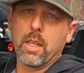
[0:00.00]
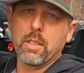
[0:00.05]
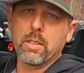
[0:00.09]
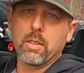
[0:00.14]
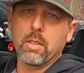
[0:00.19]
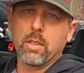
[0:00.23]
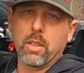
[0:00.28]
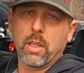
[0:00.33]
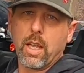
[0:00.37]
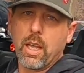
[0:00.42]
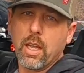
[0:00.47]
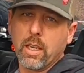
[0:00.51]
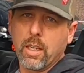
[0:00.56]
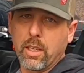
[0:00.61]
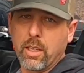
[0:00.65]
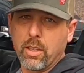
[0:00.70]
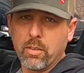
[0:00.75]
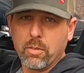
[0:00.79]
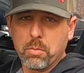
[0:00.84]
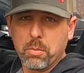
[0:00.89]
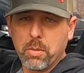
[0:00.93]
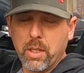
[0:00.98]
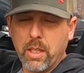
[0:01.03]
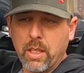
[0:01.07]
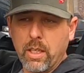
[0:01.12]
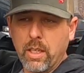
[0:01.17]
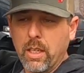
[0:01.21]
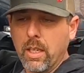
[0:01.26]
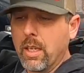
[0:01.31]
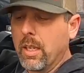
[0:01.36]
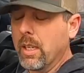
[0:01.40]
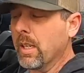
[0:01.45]
That's going to kind of give
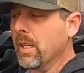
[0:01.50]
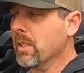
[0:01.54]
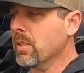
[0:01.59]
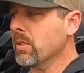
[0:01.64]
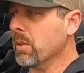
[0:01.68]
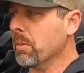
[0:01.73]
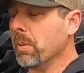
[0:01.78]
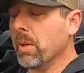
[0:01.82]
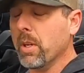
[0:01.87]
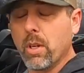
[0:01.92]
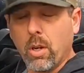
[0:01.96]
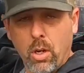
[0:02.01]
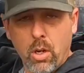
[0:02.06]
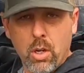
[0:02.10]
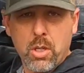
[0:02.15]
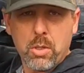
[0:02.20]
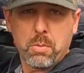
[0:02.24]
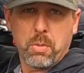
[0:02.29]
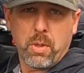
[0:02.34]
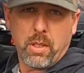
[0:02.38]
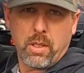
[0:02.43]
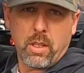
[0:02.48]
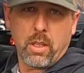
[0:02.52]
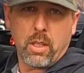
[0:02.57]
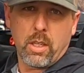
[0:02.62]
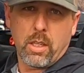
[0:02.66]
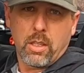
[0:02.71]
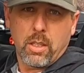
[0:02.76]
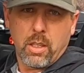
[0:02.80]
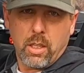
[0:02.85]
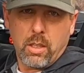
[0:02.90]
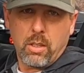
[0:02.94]
me some encouragement to
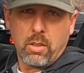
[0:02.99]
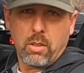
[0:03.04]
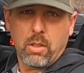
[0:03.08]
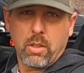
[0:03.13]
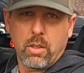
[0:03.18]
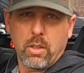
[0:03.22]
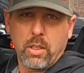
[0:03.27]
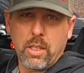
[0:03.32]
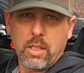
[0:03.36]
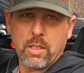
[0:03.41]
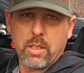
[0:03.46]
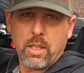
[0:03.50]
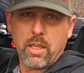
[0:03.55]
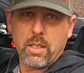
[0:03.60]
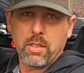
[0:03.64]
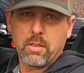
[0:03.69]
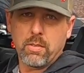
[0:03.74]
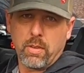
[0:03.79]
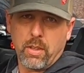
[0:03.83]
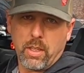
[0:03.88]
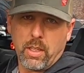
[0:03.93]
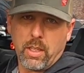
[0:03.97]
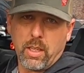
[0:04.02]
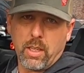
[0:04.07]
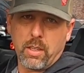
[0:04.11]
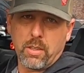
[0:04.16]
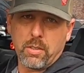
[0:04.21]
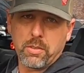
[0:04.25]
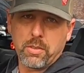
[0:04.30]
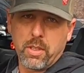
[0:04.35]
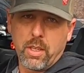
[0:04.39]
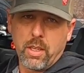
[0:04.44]
continue doing these kinds of
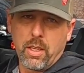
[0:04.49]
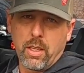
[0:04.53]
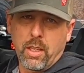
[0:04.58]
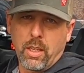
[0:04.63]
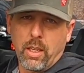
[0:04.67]
videos,